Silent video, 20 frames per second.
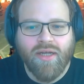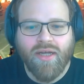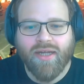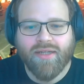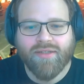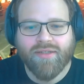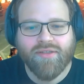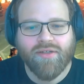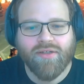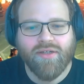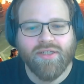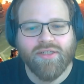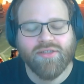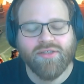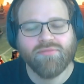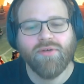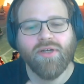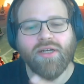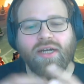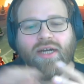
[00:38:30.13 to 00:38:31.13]
And so I
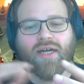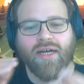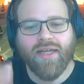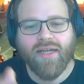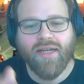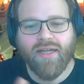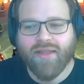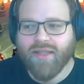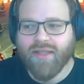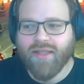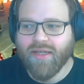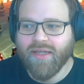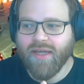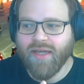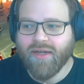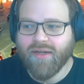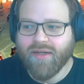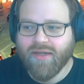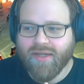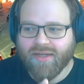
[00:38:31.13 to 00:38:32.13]
just want to highlight
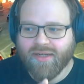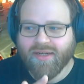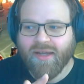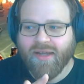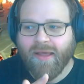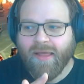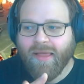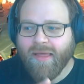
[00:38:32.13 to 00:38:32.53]
again that